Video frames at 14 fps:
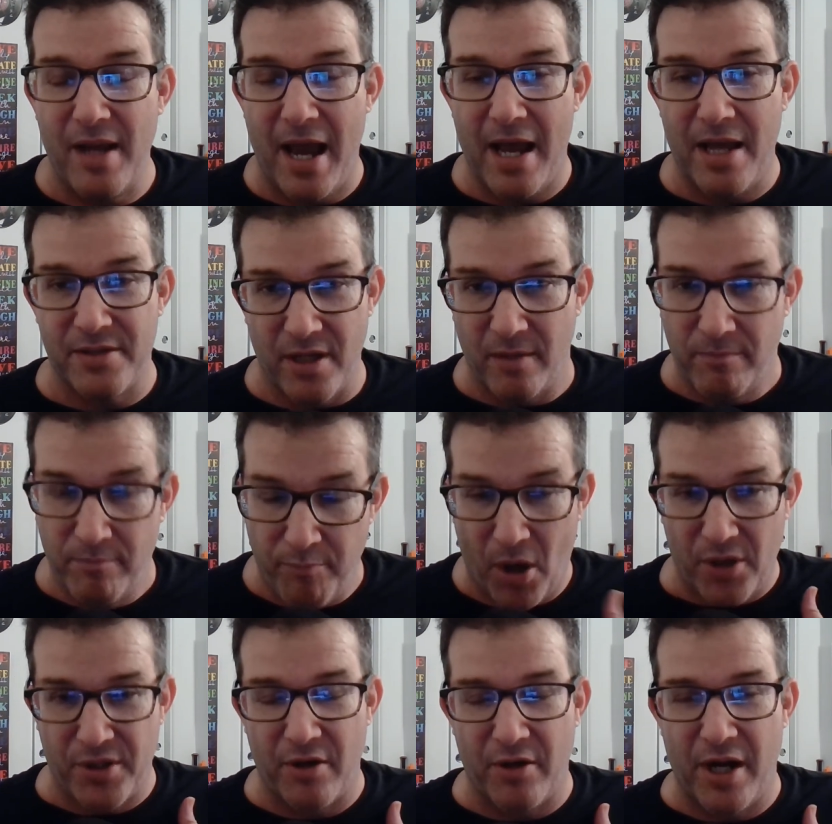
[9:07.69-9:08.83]
as a
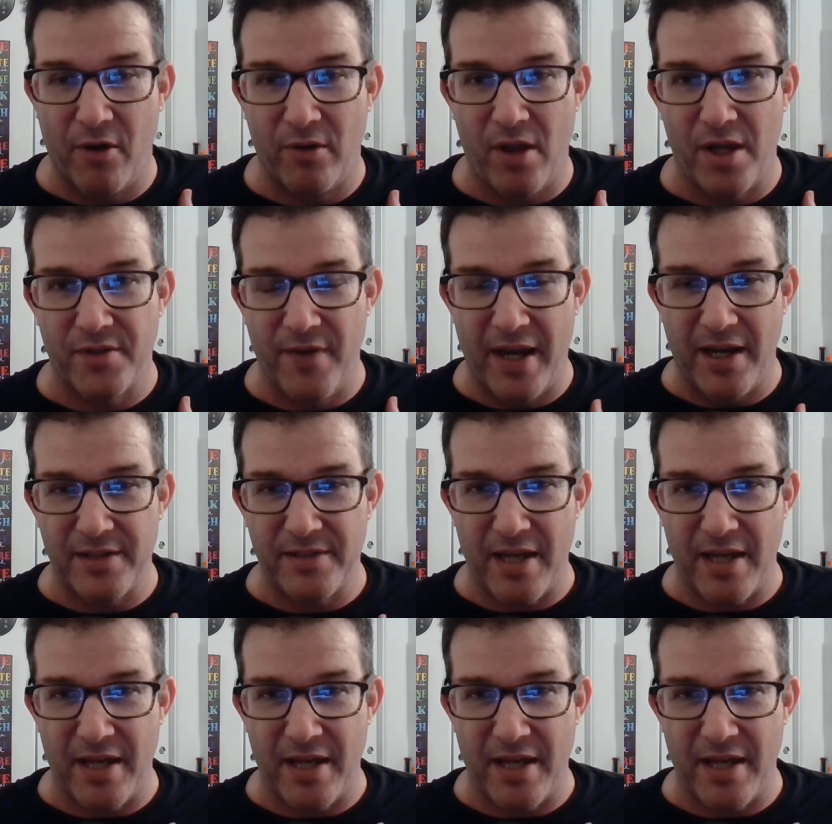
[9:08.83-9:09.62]
bartender here in Las Vegas.